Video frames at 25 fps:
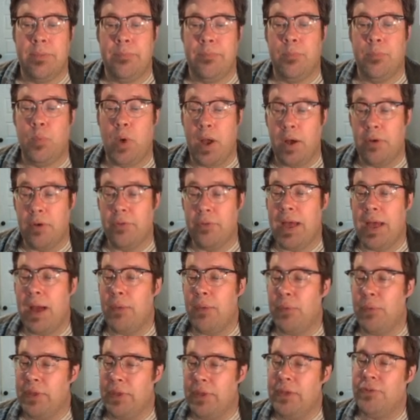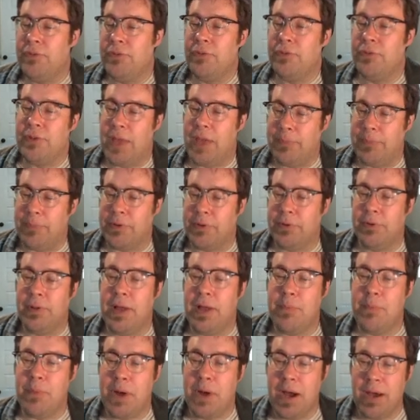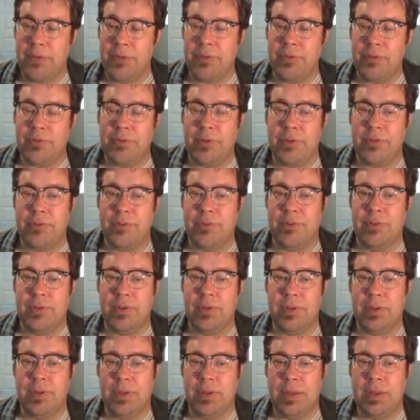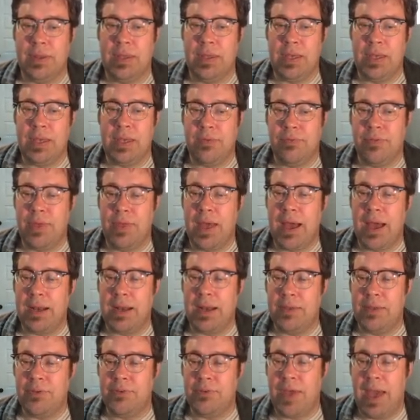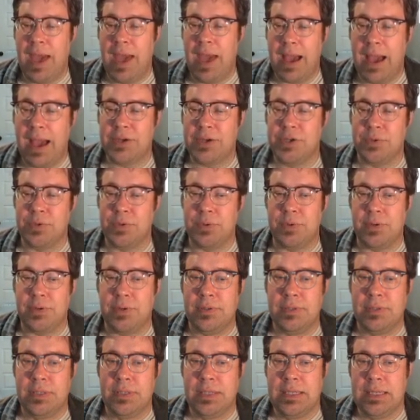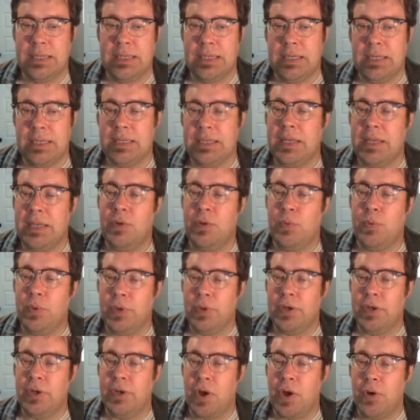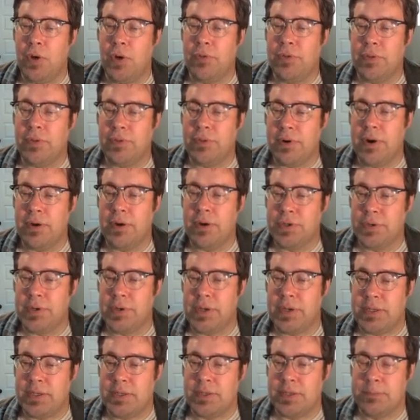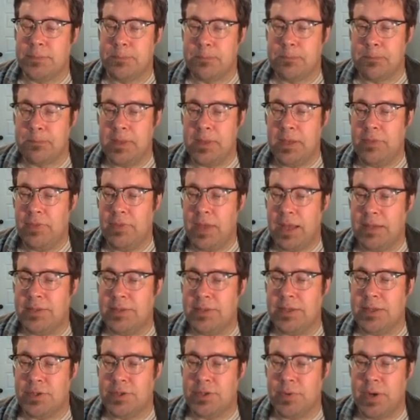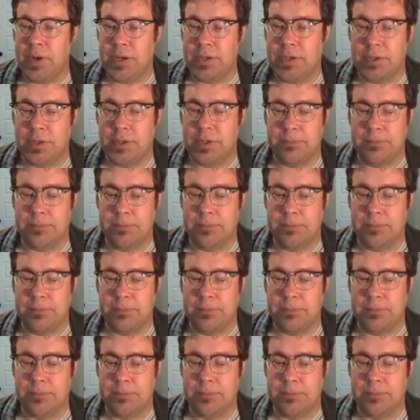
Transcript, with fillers: Well, that is a skeptical hypothesis. If that is actual, then you wouldn't know that there are trees in that situation.